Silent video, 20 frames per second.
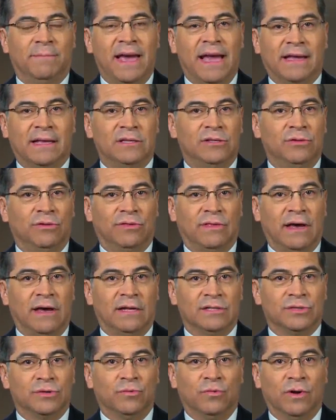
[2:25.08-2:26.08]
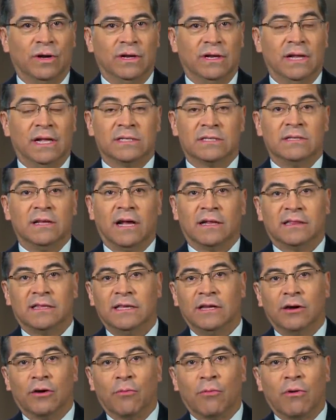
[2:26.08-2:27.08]
back in 2001. It's not
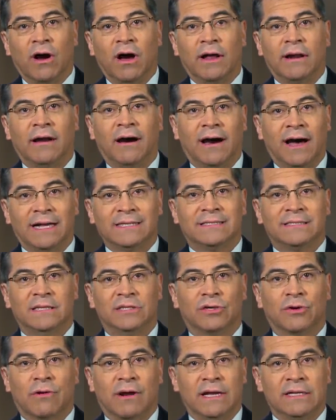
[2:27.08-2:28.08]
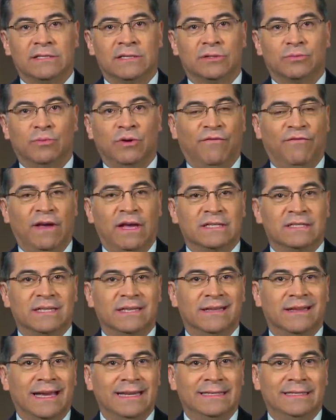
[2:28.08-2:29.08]
the Iran hostage crisis we faced
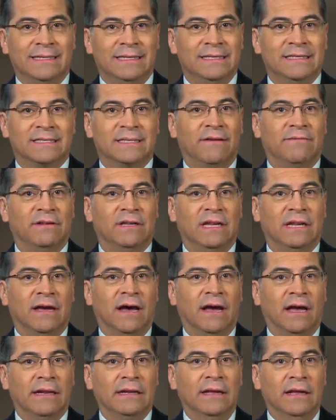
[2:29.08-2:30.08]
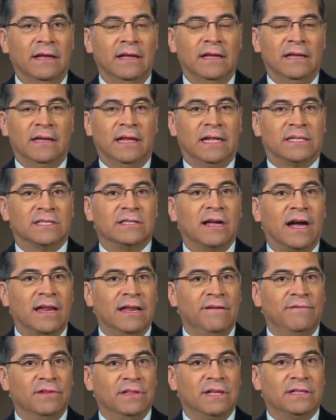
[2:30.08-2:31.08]
in 1979. It's
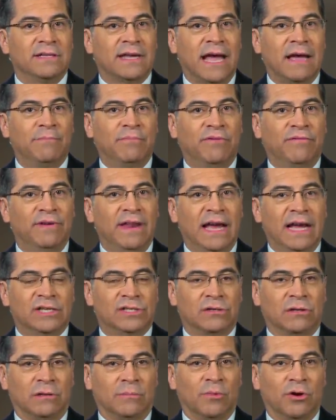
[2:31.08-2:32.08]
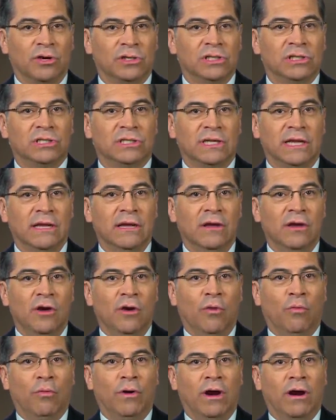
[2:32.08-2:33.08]
not even the type of national emergency
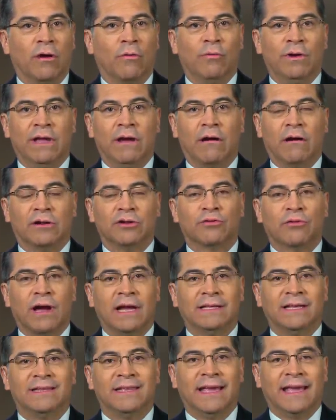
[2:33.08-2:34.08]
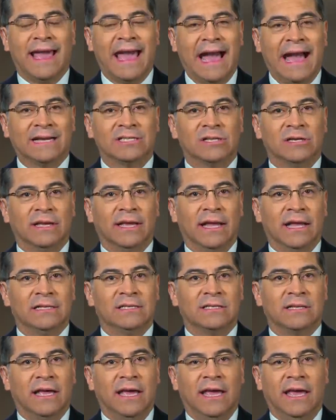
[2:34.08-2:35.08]
where we are trying to take action
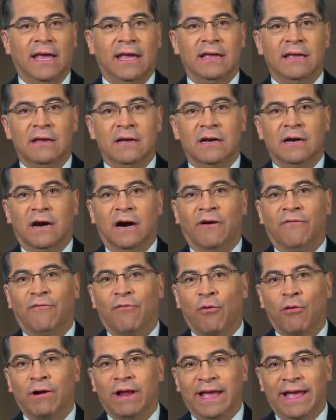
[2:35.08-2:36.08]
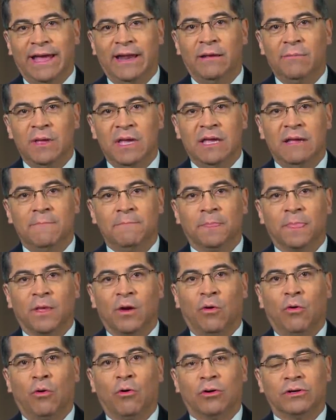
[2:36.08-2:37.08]
against a foreign enemy
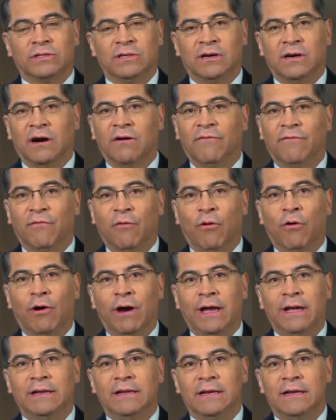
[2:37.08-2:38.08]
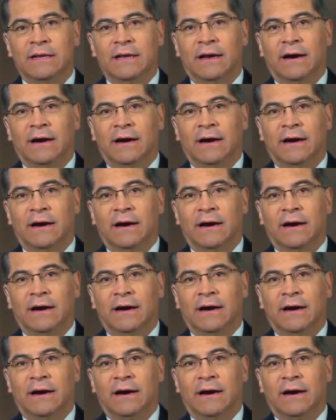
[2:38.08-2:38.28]
or to avoid